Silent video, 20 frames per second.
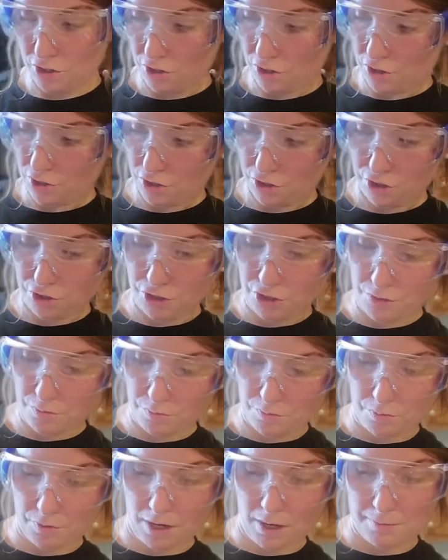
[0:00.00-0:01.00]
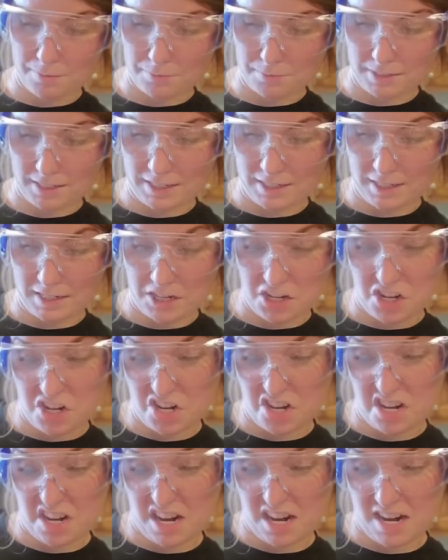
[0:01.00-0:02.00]
She would probably
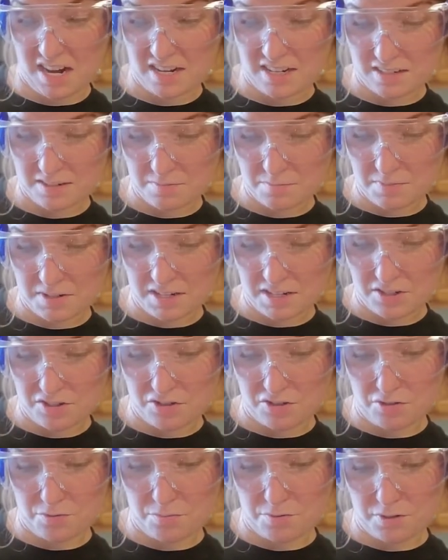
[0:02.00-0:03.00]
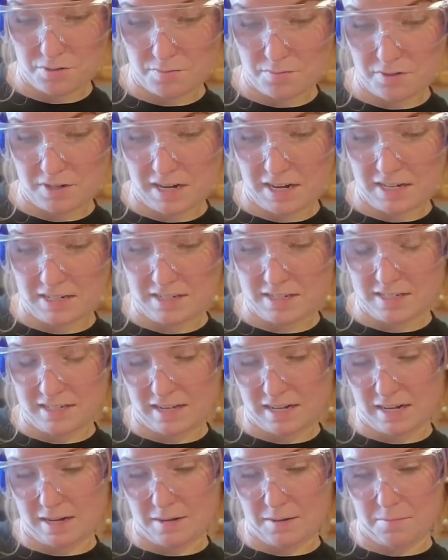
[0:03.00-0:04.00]
not be super impressed that
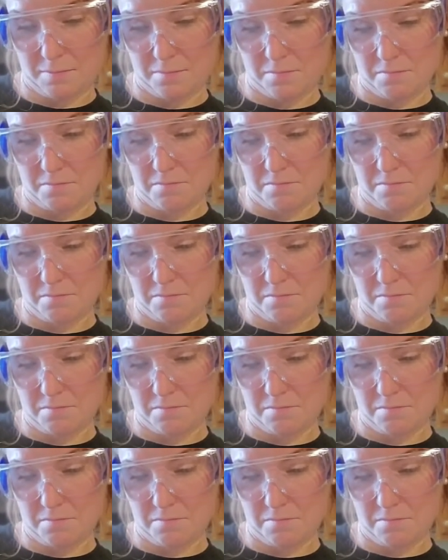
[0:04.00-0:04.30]
I'm